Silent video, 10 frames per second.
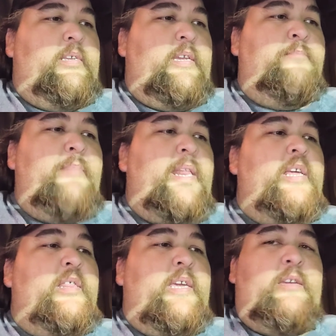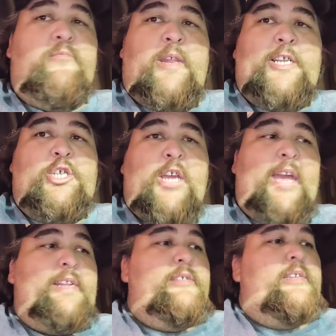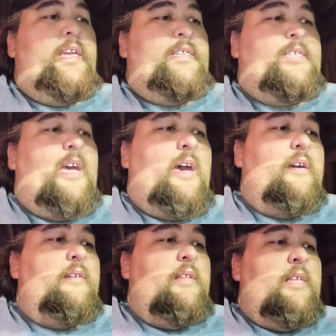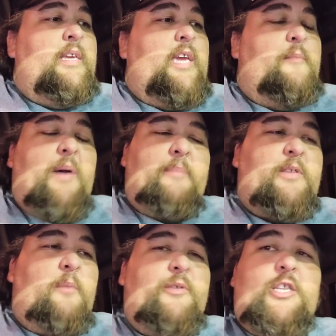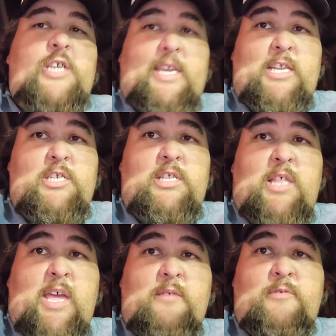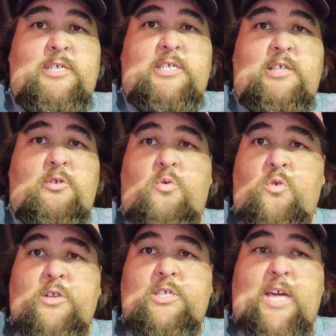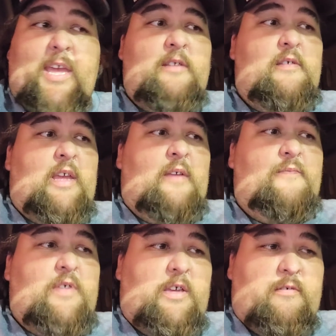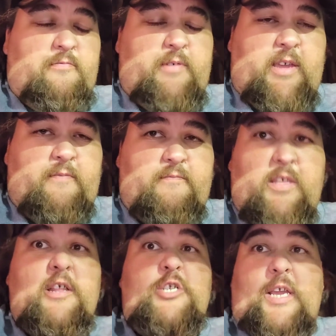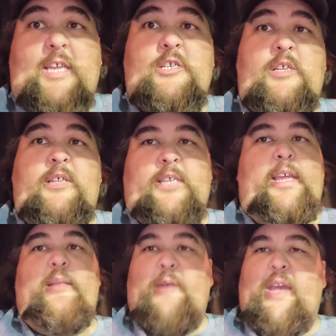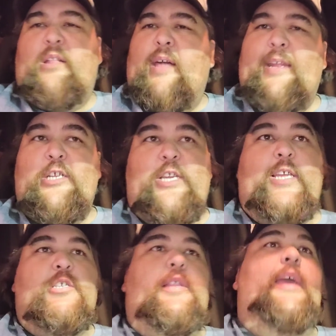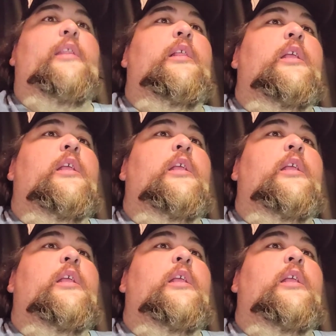Immediately when I checked, it popped up with a check engine light, which is the little orange light, and then a check engine. It's like an MIL light and a check engine light.